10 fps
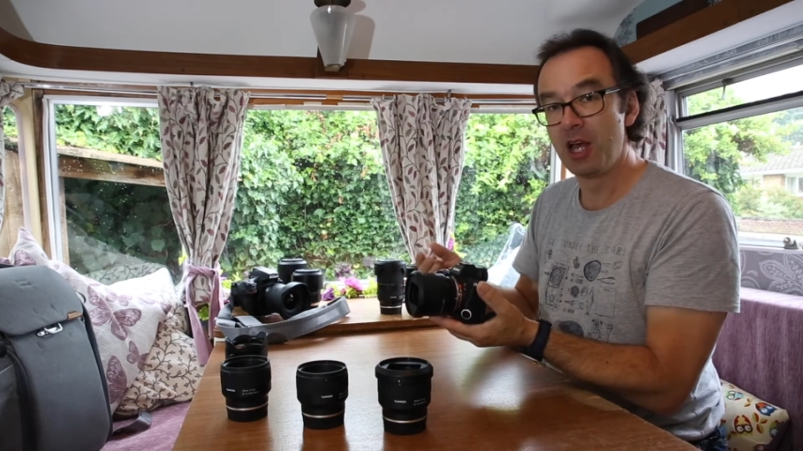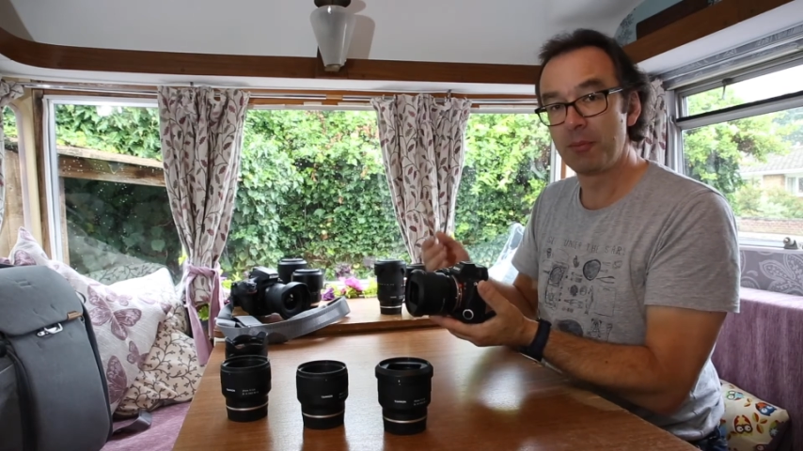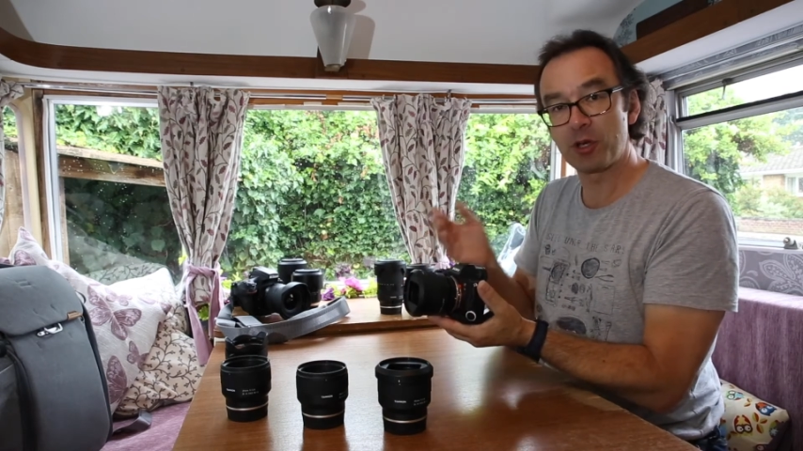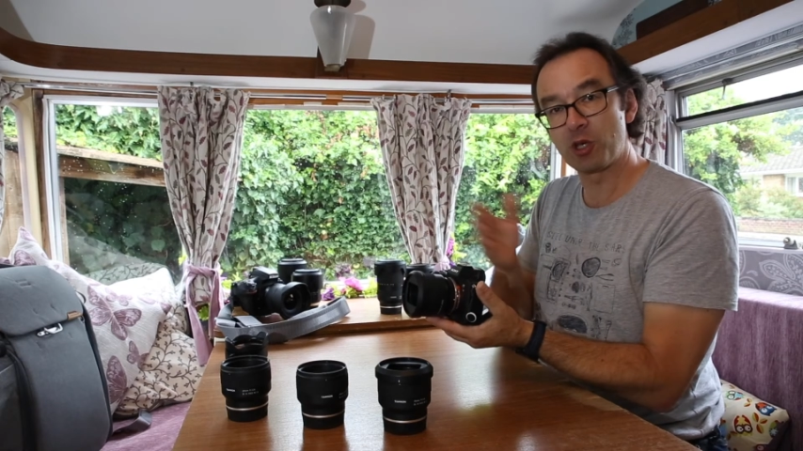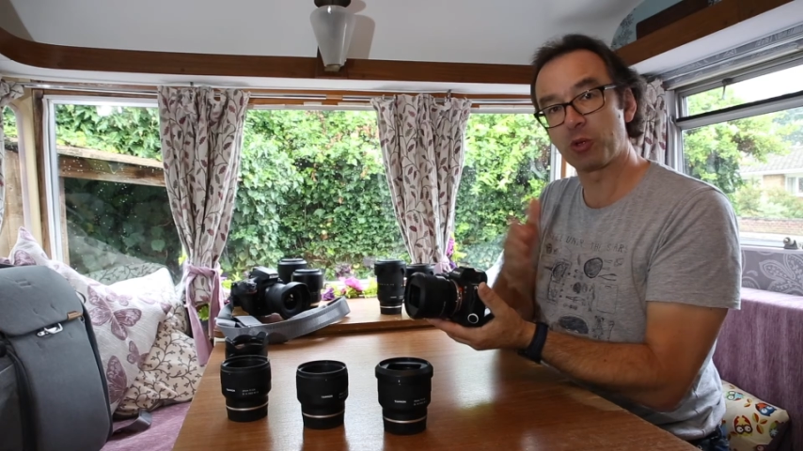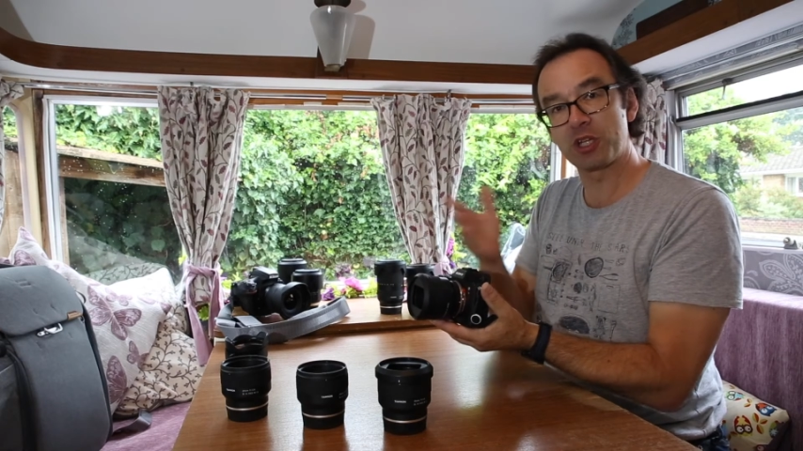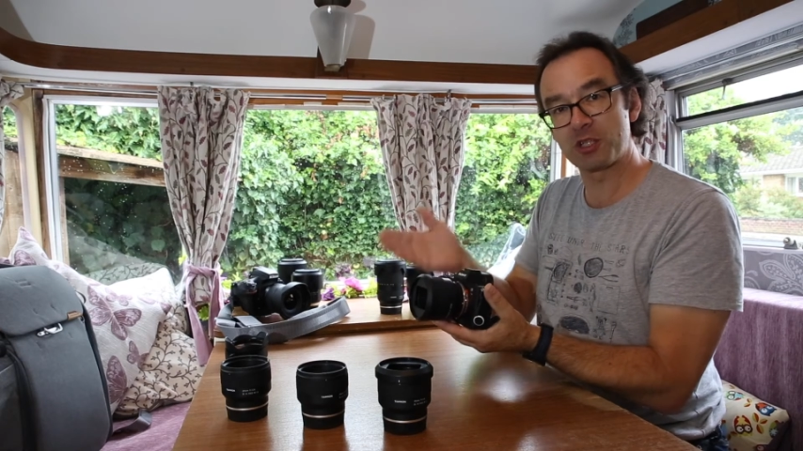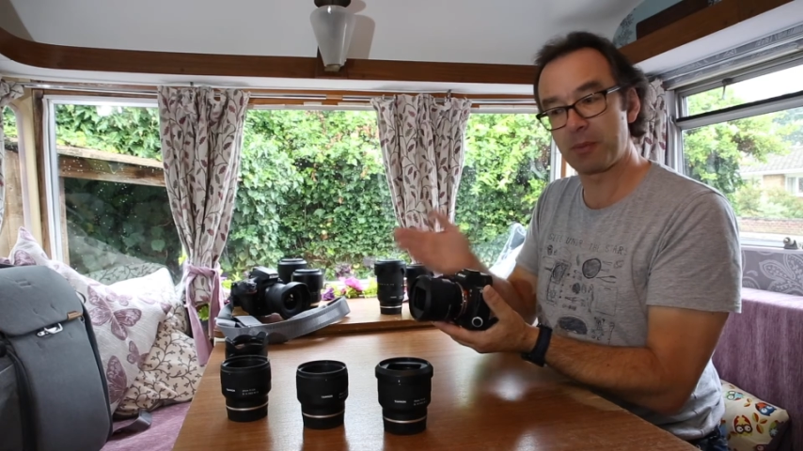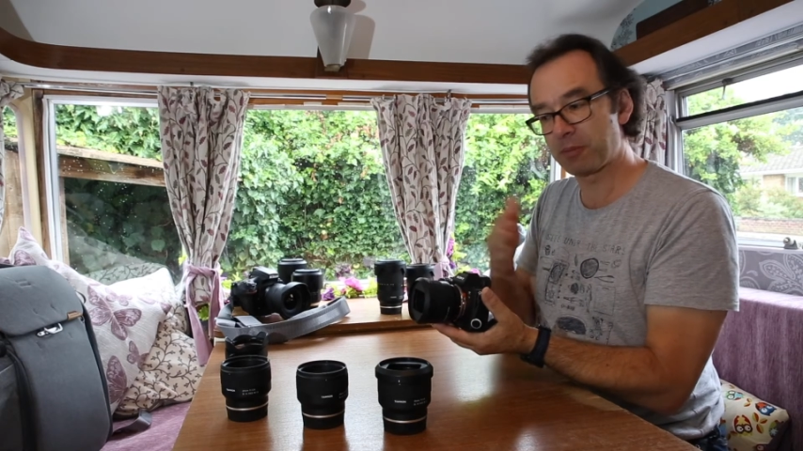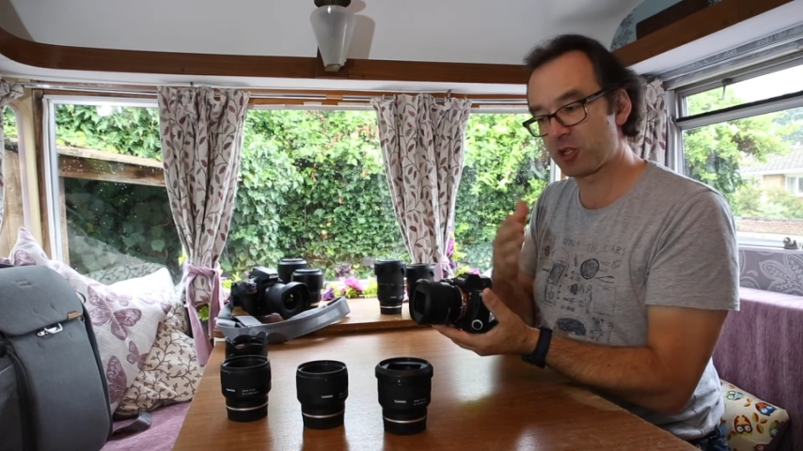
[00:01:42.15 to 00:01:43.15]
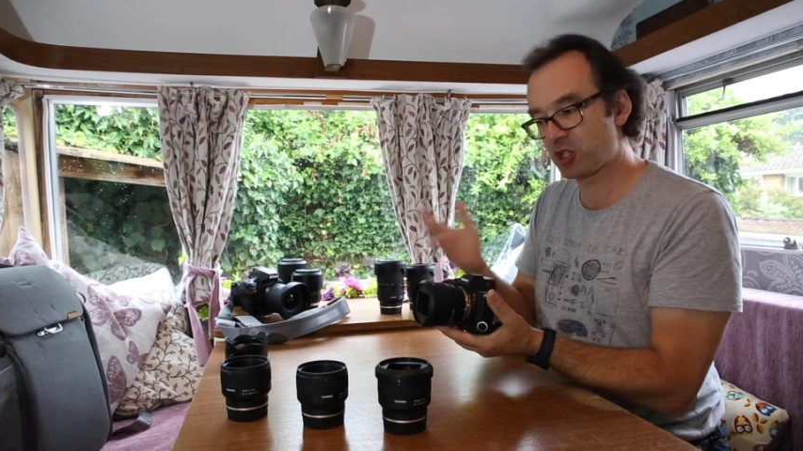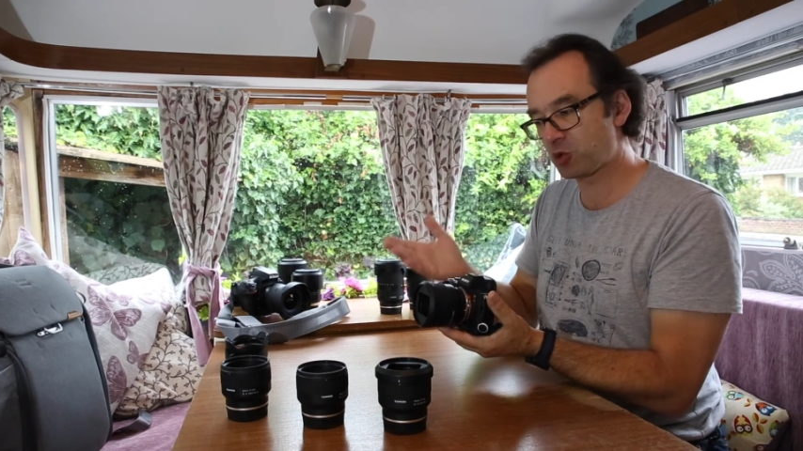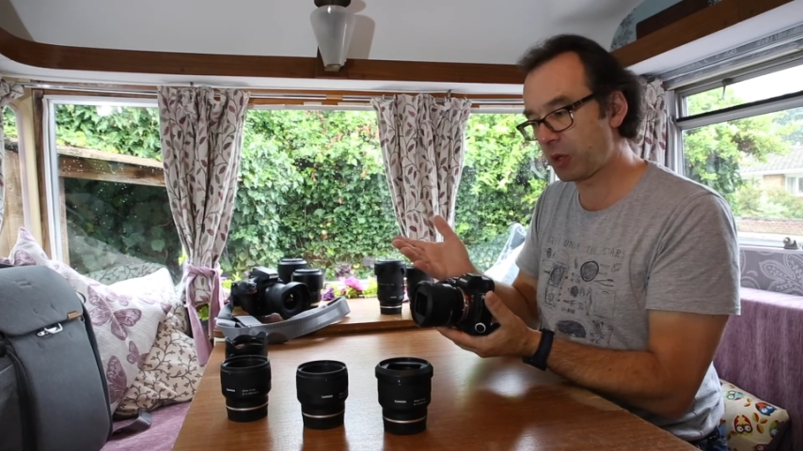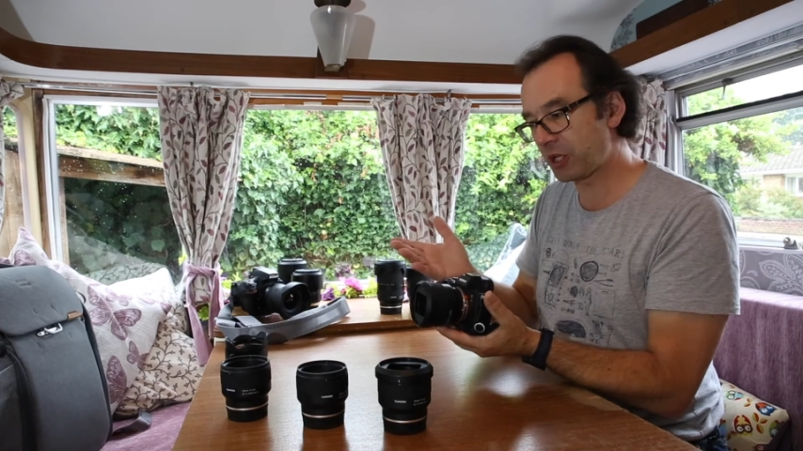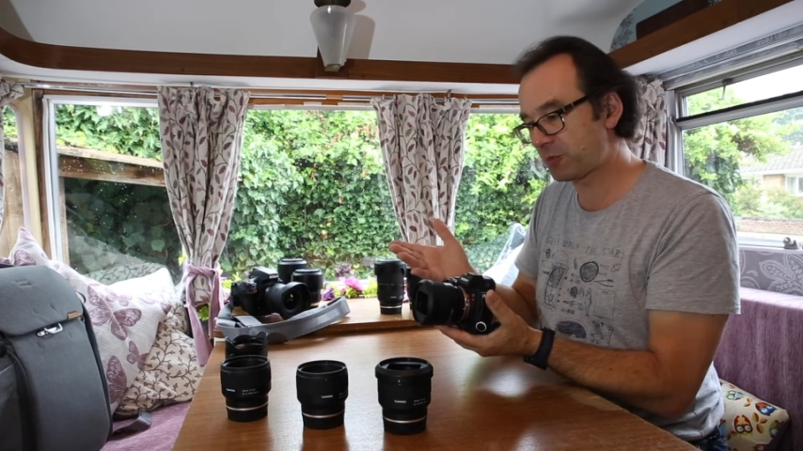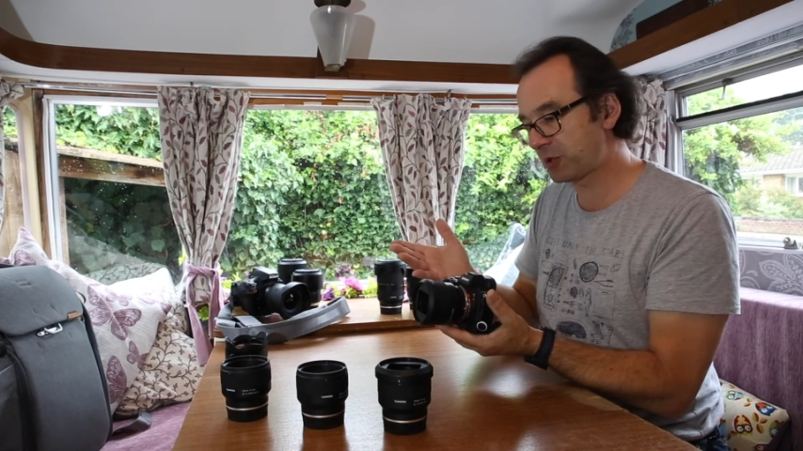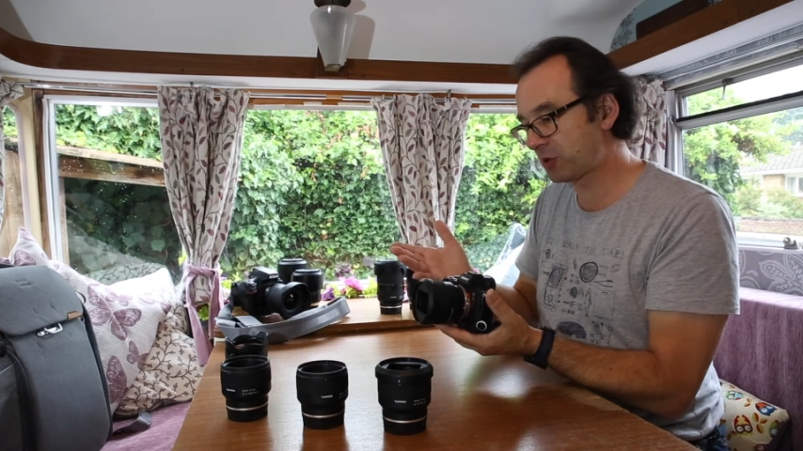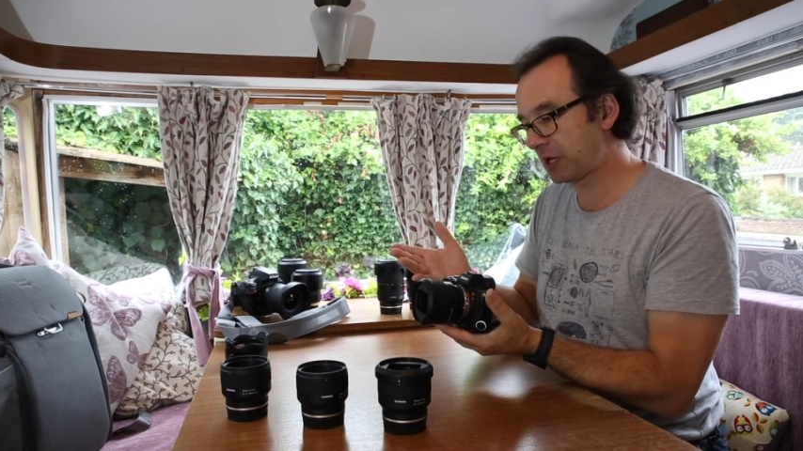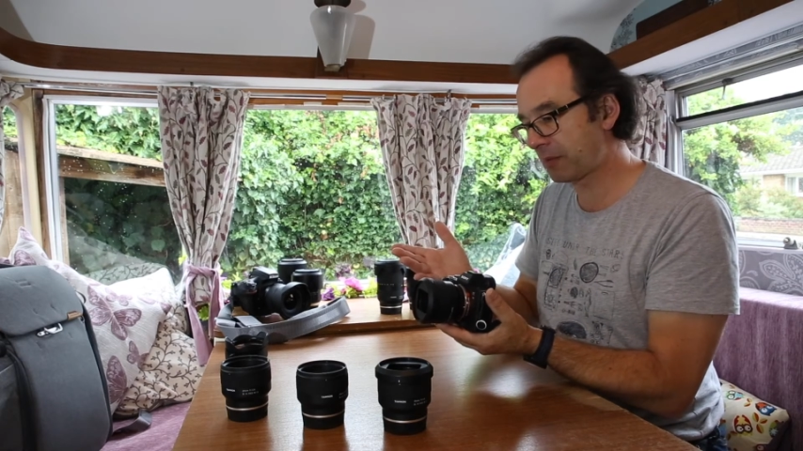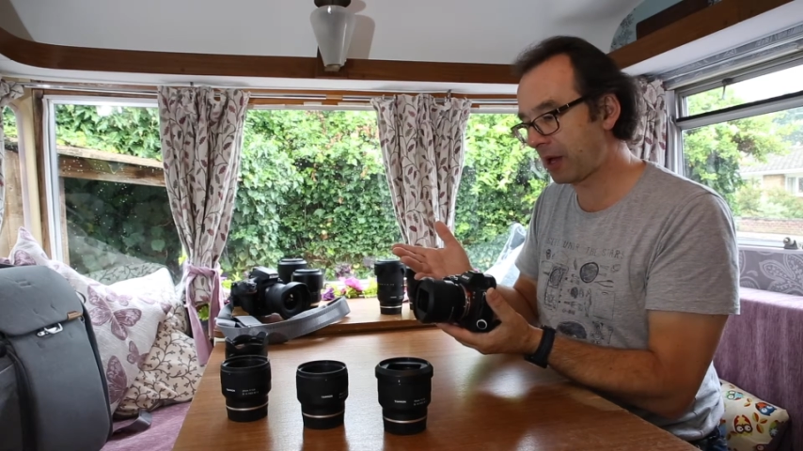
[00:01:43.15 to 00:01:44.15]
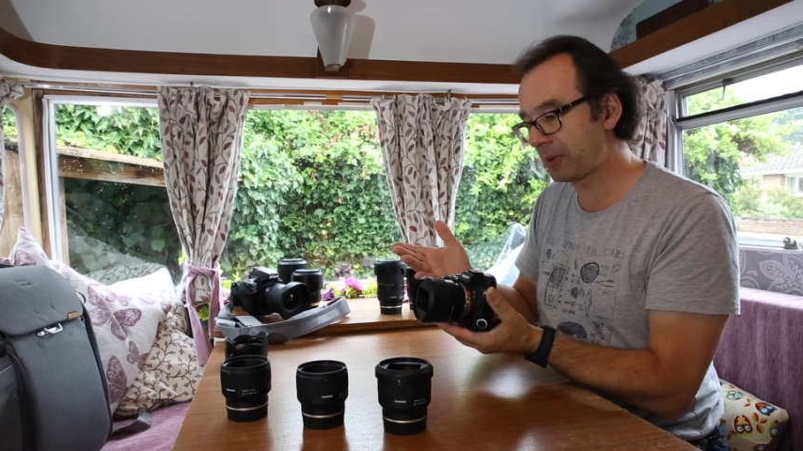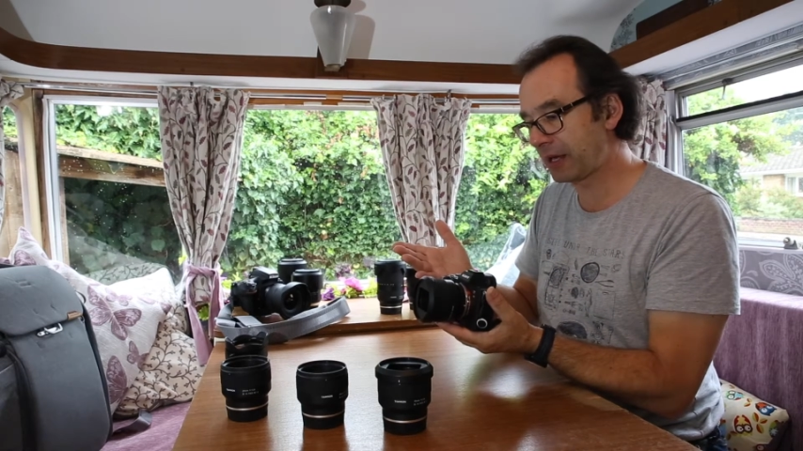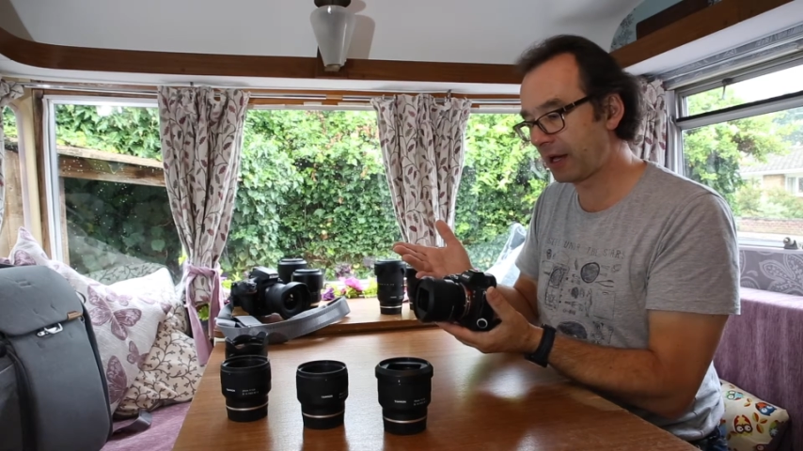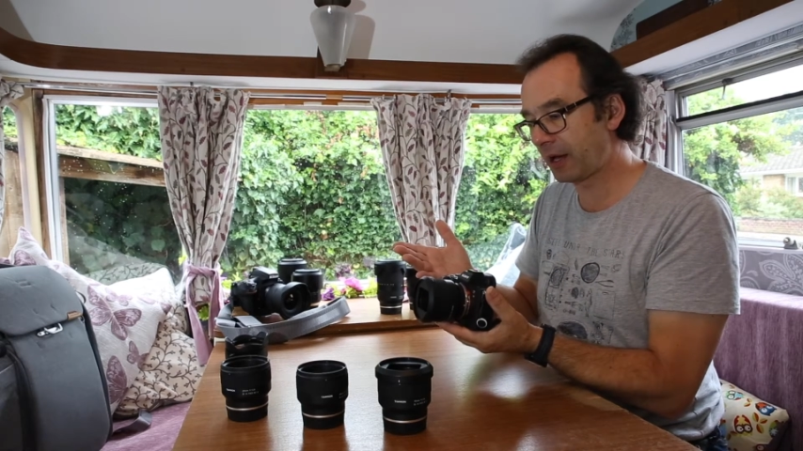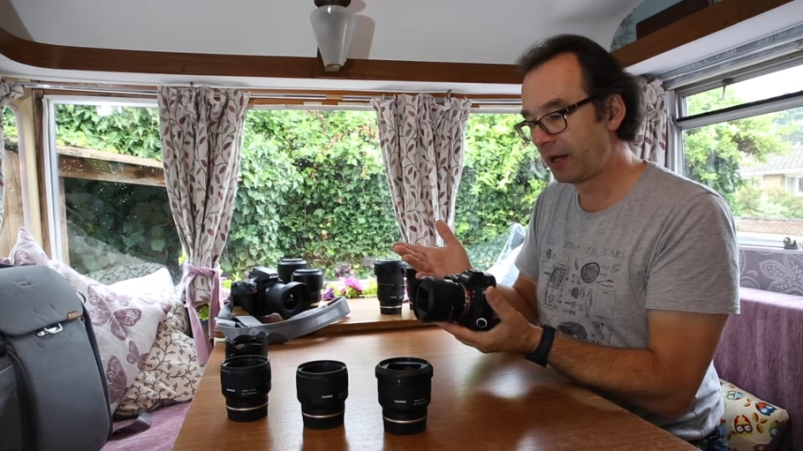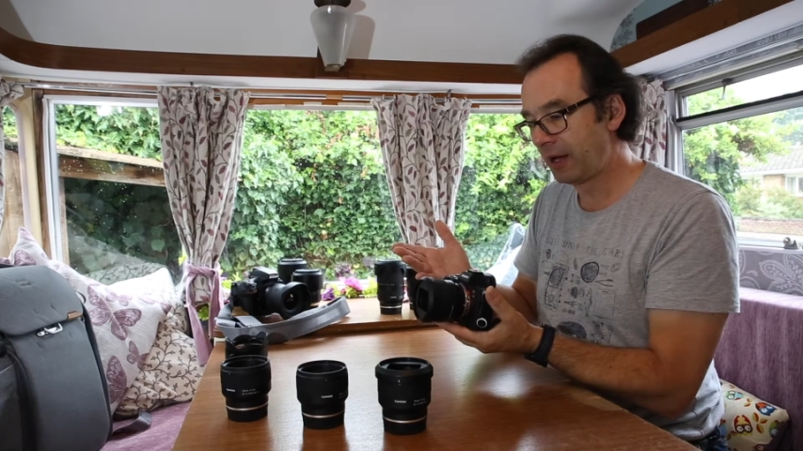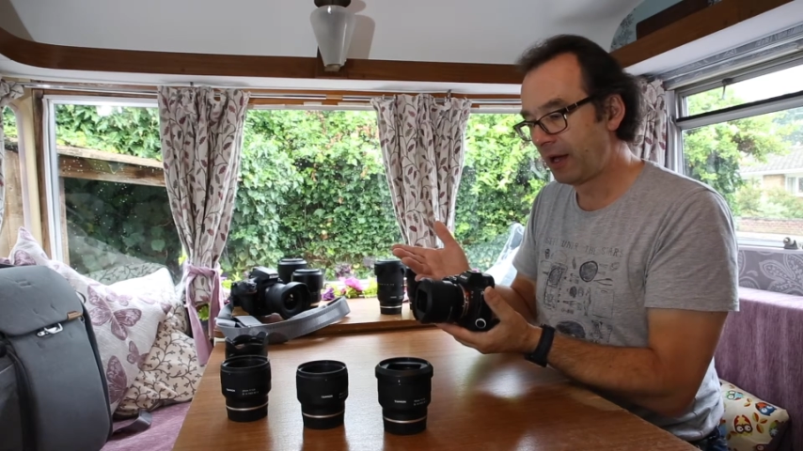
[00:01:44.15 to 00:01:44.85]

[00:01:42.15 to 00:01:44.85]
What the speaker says: but you wanted to be able to switch between maybe a